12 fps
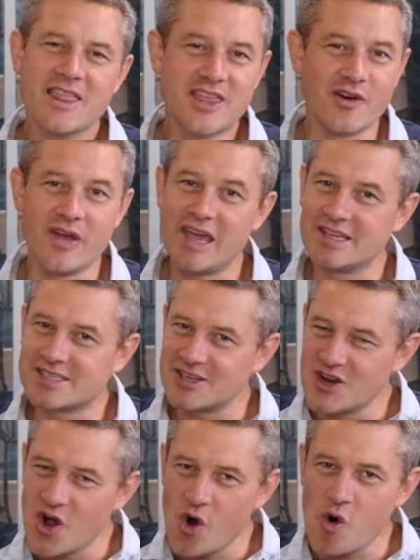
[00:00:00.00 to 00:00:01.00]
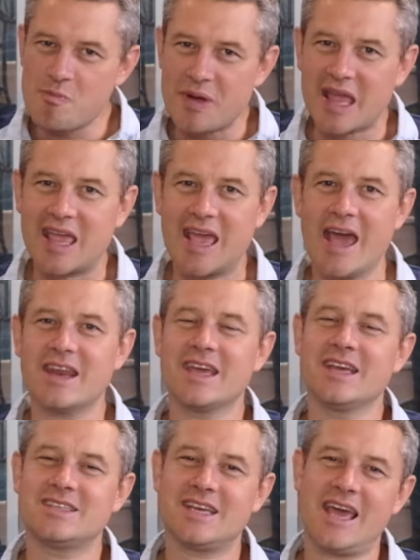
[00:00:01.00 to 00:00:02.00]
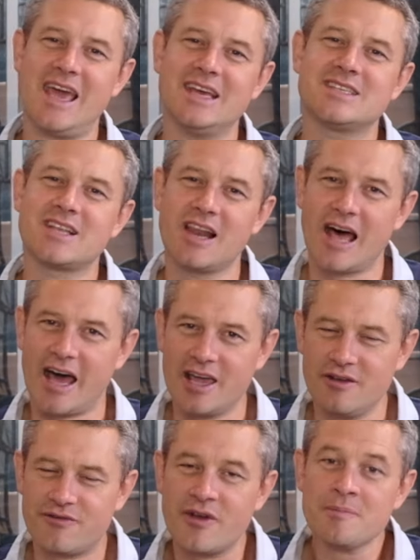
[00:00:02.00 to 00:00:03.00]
There is no beginning to his life.